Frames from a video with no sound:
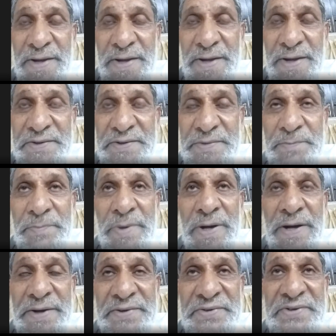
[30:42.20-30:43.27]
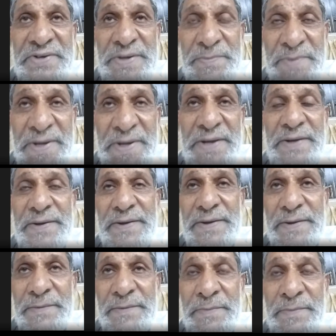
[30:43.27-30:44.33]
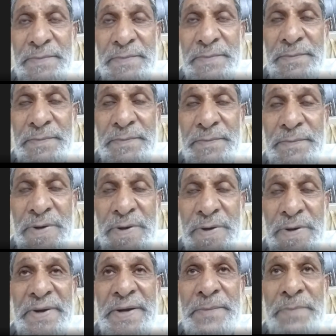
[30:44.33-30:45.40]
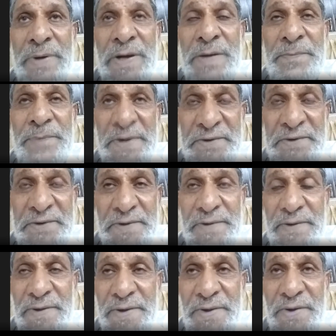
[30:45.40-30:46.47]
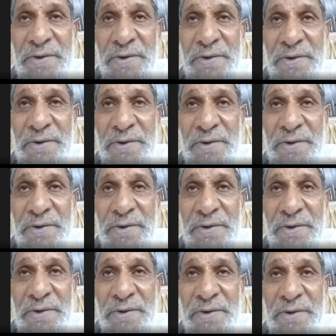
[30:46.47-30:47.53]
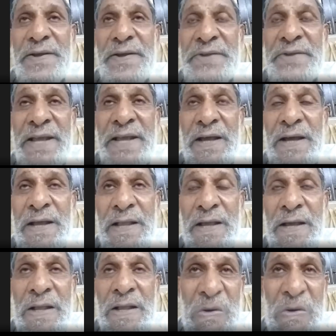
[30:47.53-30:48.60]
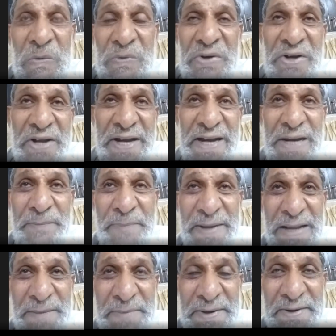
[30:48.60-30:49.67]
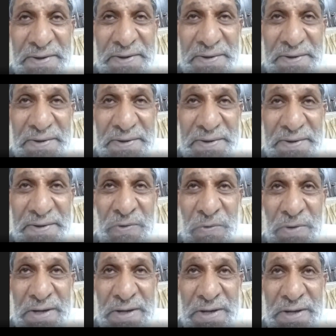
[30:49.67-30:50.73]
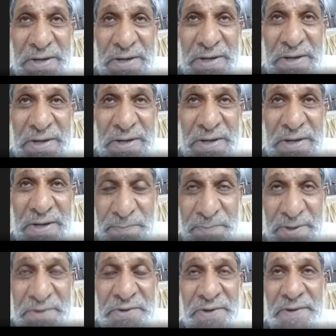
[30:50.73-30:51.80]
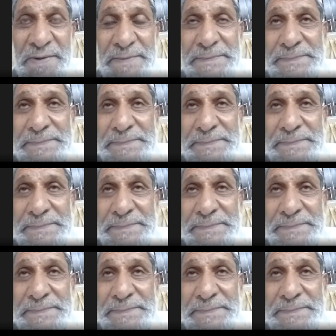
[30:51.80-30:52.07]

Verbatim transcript: That is blood CP, complete blood picture, where there are around 10 parameters. If you look at blood CP picture,